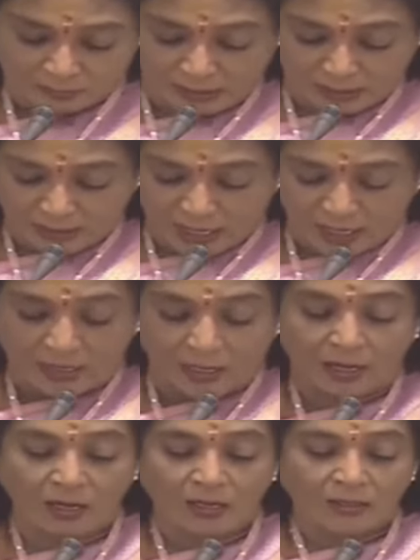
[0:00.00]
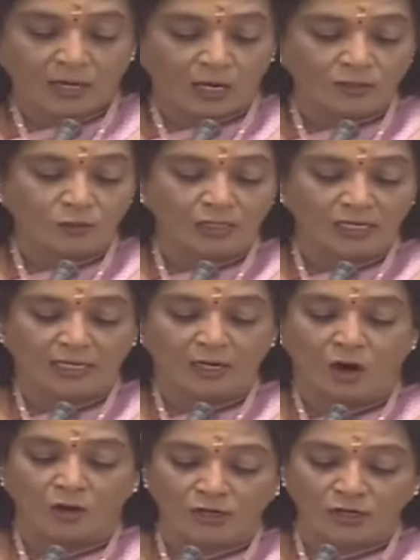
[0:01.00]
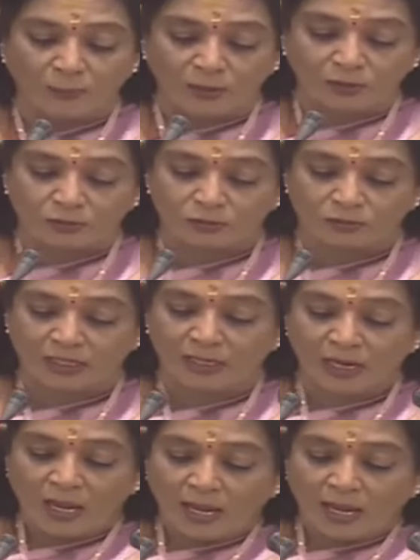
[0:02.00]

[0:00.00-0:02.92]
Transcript: Telangana not only contribute to the